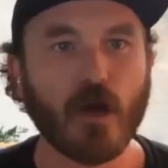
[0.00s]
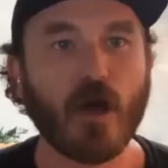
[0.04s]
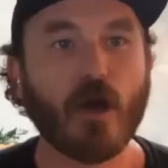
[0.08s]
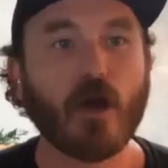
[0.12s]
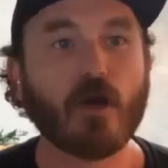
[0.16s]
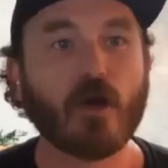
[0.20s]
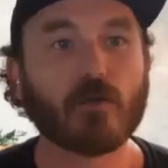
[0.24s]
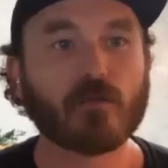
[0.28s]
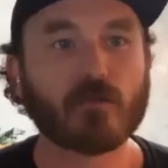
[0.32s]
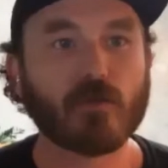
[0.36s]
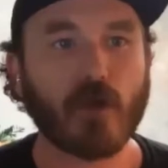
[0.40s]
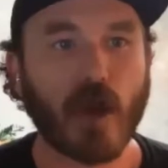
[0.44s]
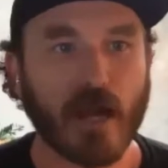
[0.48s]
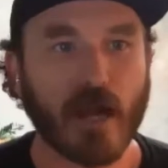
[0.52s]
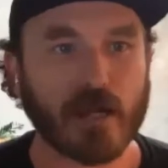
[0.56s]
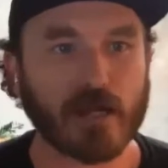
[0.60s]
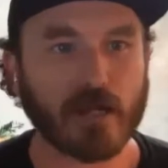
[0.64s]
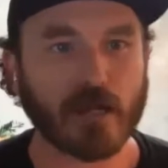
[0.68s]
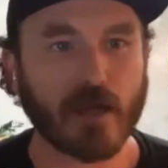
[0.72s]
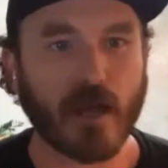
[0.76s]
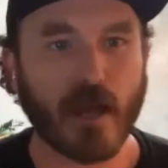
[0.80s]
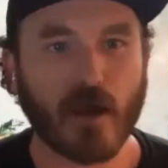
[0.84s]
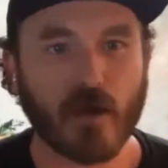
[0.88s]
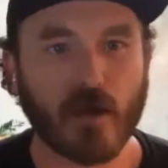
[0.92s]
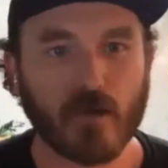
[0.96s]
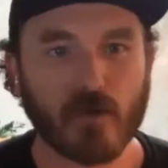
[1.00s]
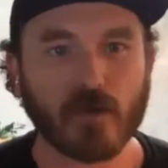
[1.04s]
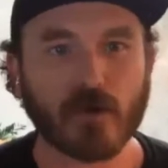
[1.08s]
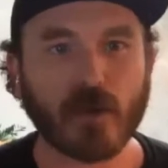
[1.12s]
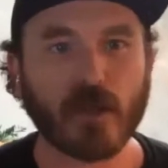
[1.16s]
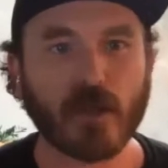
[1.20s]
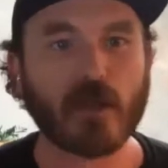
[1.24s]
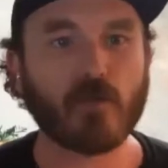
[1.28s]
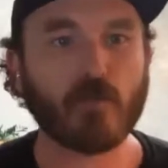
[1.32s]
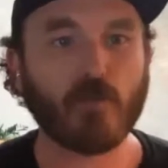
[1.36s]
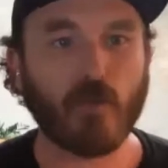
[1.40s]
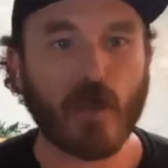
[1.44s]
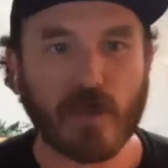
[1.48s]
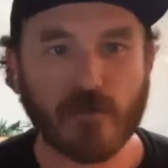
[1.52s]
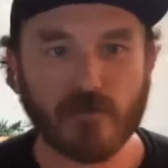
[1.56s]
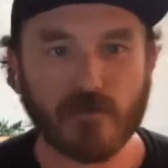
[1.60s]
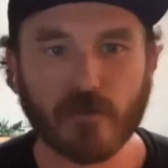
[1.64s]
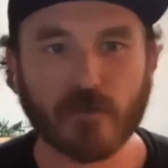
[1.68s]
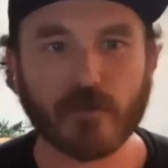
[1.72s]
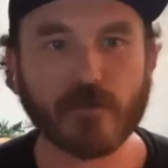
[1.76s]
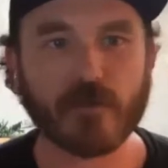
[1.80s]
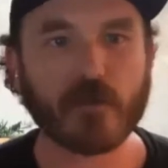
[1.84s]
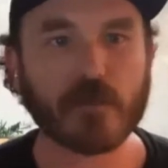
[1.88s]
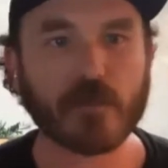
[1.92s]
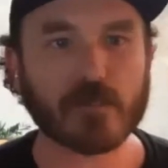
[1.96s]
ride it out and wait
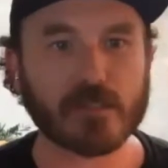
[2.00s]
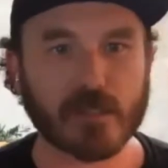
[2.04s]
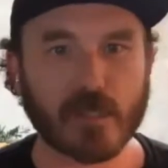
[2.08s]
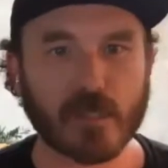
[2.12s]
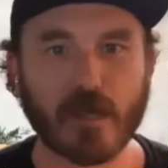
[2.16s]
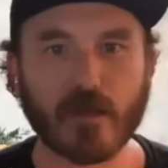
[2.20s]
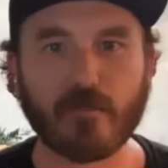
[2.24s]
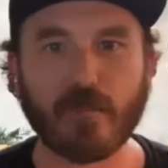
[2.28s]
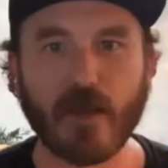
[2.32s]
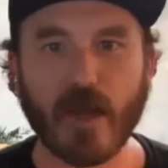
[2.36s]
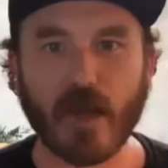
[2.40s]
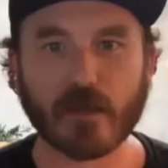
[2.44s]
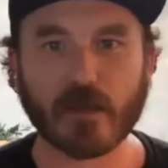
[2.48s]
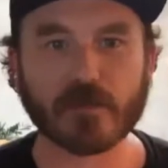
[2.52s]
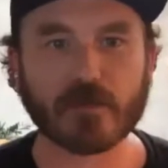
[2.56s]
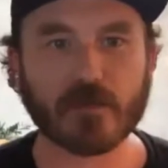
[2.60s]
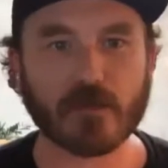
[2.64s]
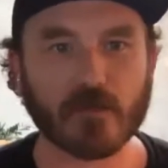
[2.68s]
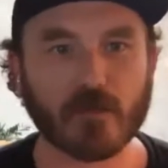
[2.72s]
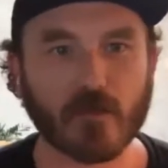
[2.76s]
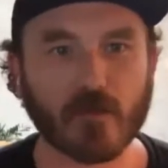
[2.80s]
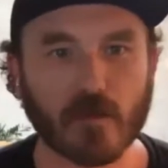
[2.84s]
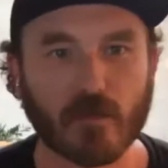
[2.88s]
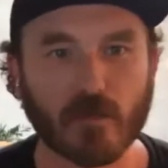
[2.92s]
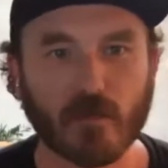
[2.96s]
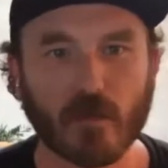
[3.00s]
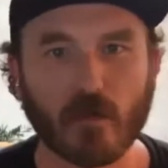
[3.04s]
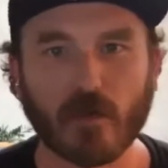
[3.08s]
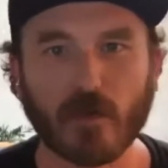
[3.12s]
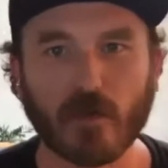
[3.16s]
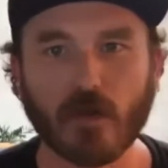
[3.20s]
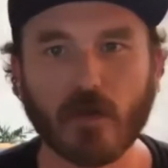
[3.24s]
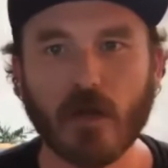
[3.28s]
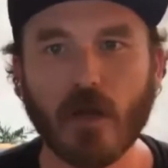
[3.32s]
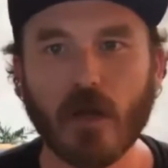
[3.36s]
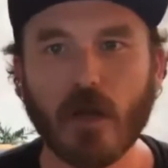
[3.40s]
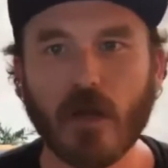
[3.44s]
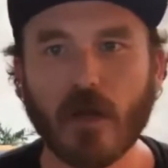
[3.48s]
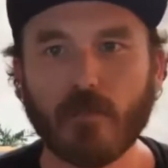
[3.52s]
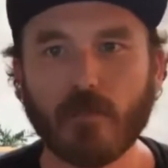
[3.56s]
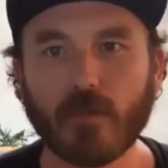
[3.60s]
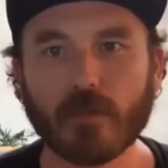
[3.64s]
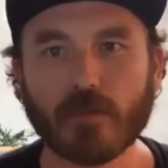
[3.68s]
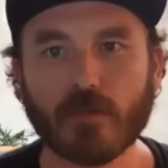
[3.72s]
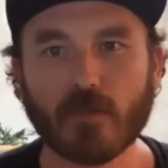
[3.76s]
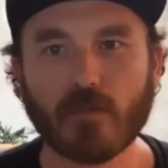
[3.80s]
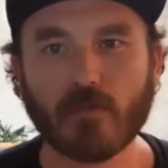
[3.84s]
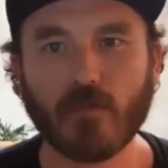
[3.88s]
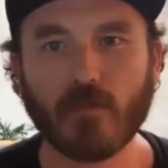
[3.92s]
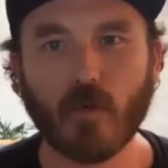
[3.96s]
for things to get back to normal.
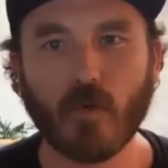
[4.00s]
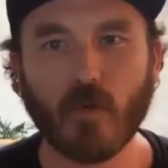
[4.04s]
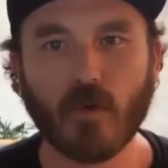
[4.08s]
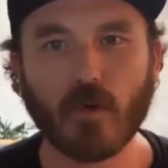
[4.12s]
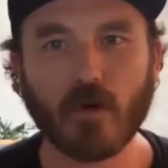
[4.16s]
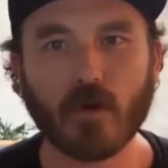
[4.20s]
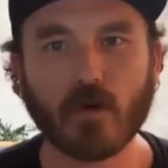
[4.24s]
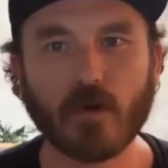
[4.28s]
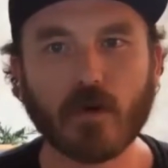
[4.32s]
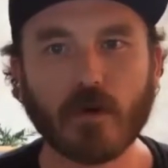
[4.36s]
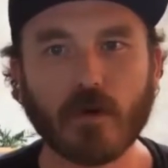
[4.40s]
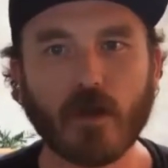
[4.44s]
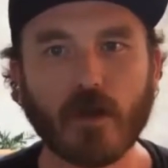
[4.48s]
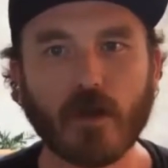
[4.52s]
But the more